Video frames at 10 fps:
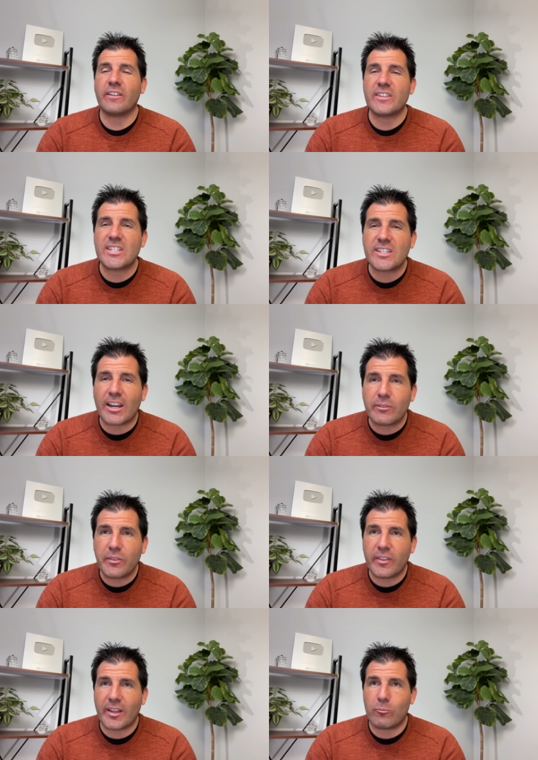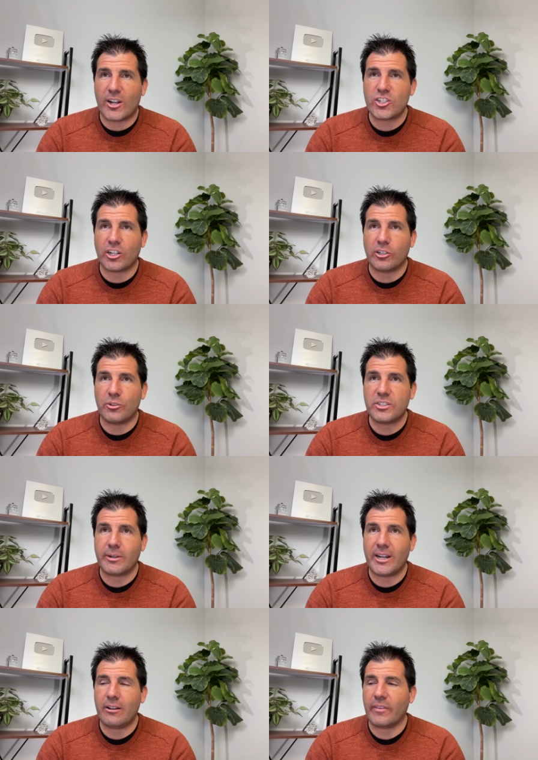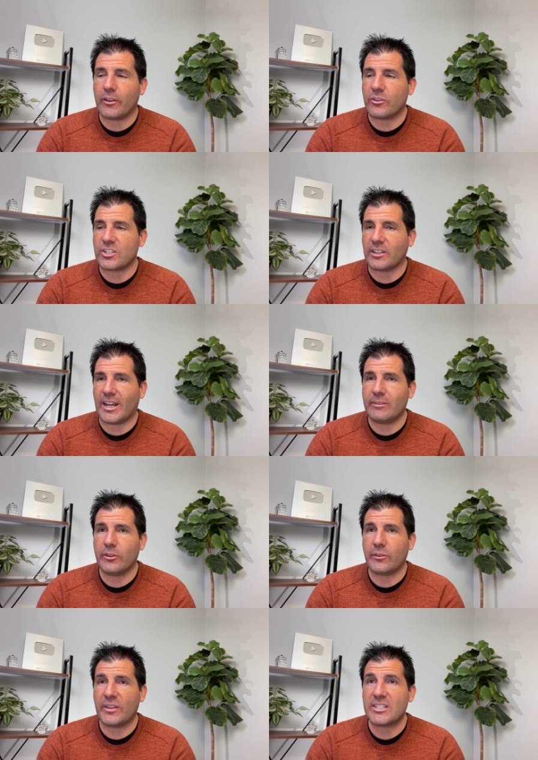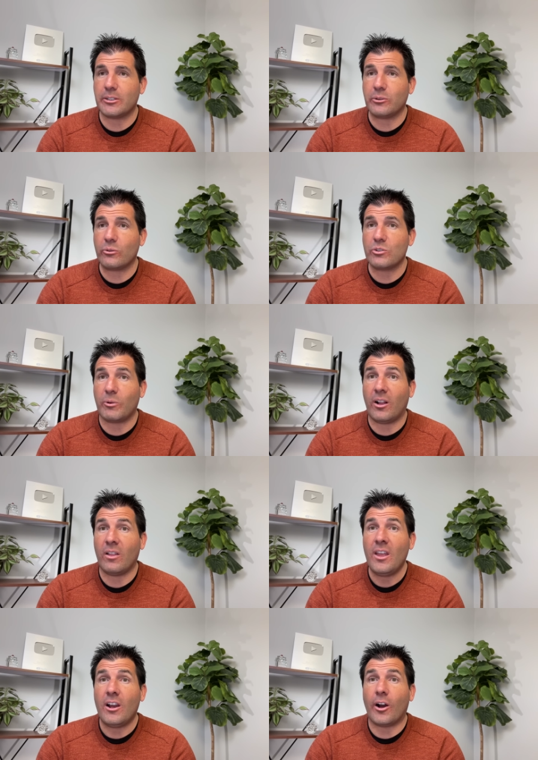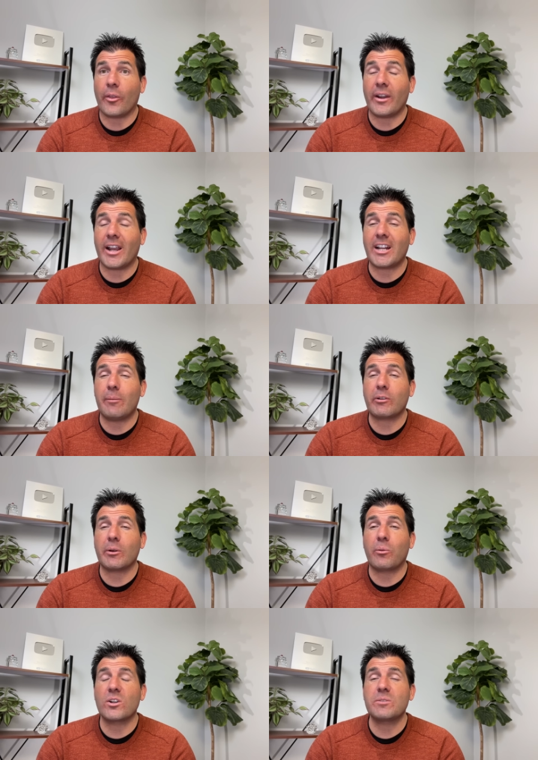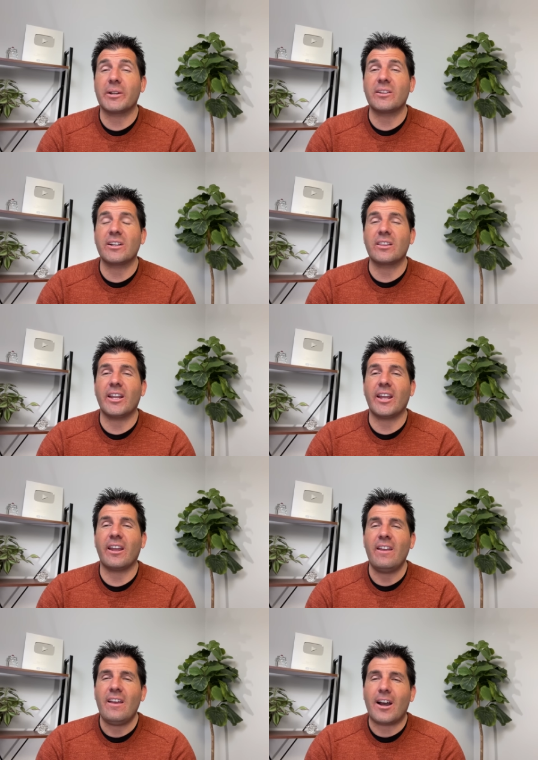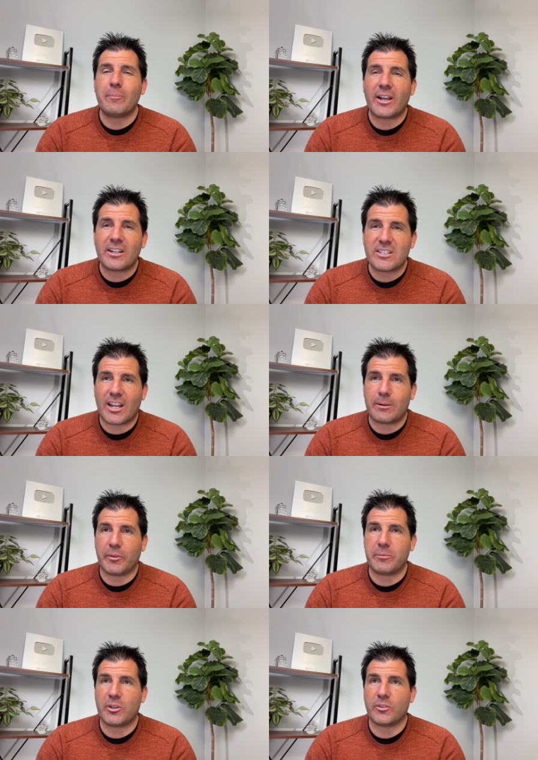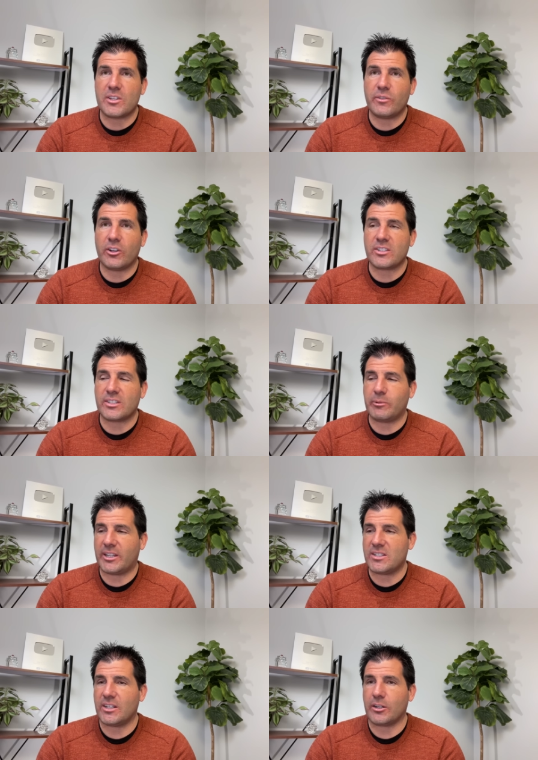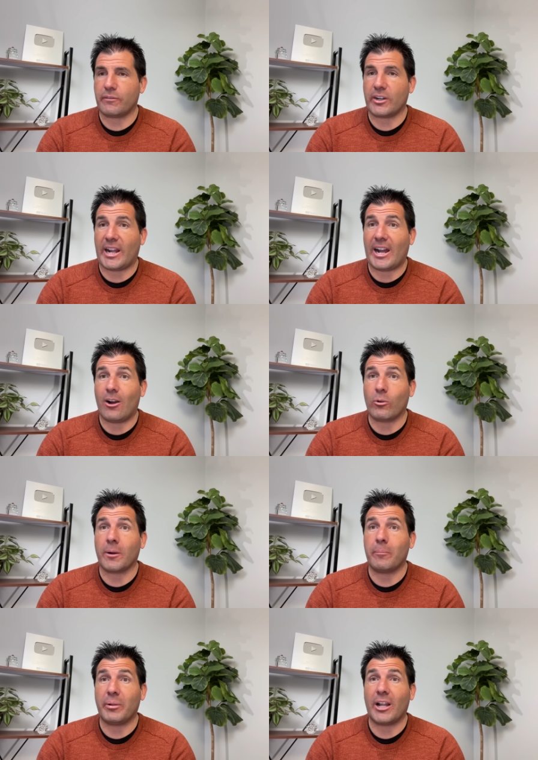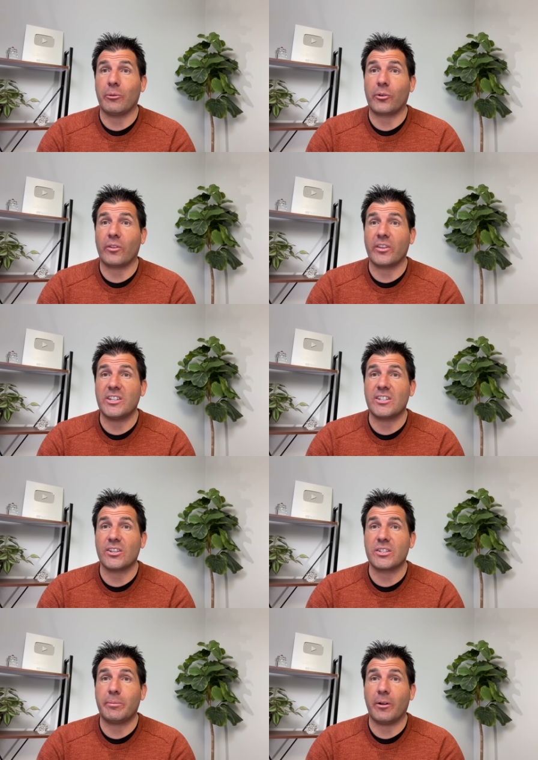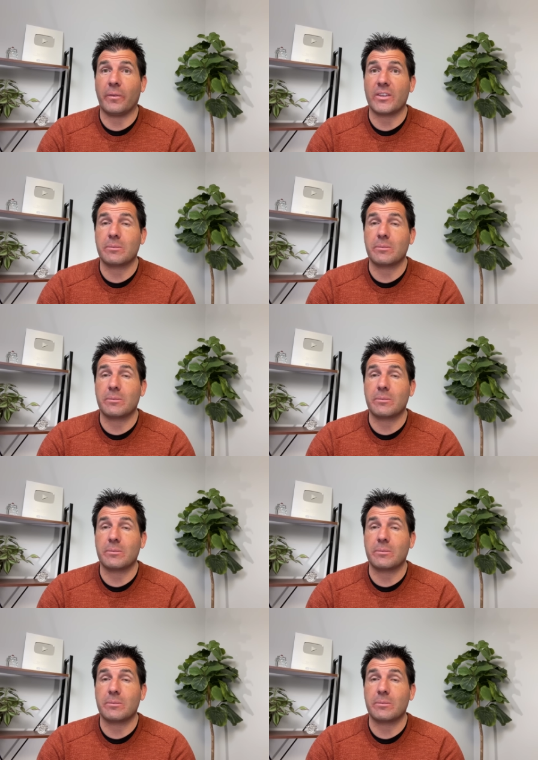This is everything that I'm watching closely right now. Now, there's a lot of other things out there as well, other economic reports, but at the end of the day, I'm not going to talk about them here in this video because we could sit here for an hour plowing through all the details about this.